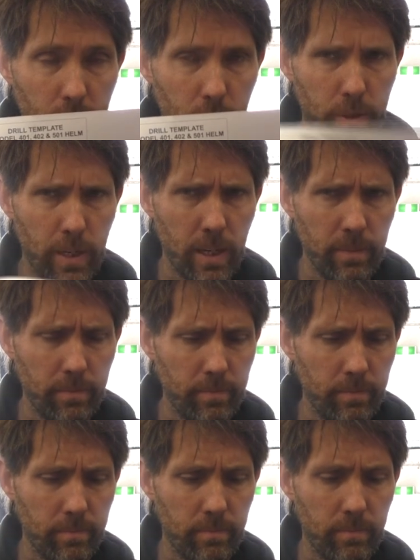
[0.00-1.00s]
or today,
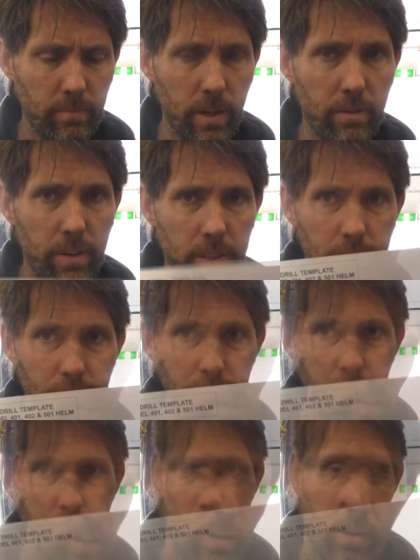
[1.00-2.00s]
whatever it is.
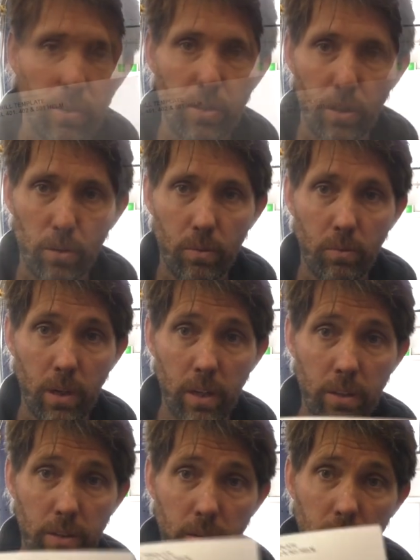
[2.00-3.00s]
So what
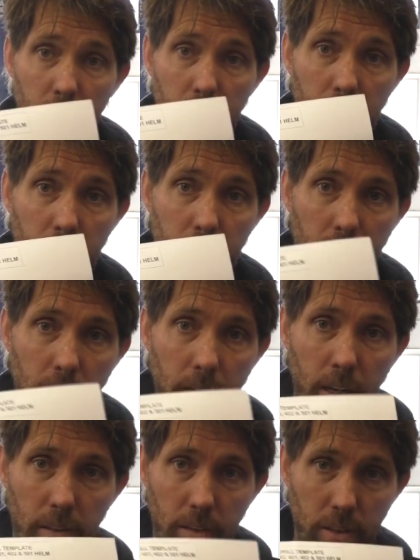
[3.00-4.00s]
I'm going to do is
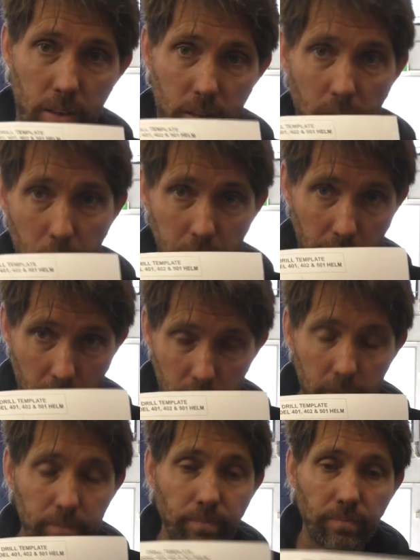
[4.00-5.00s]
cut this template
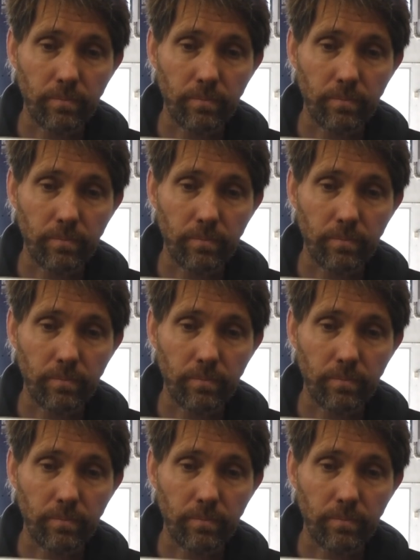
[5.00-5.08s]
out,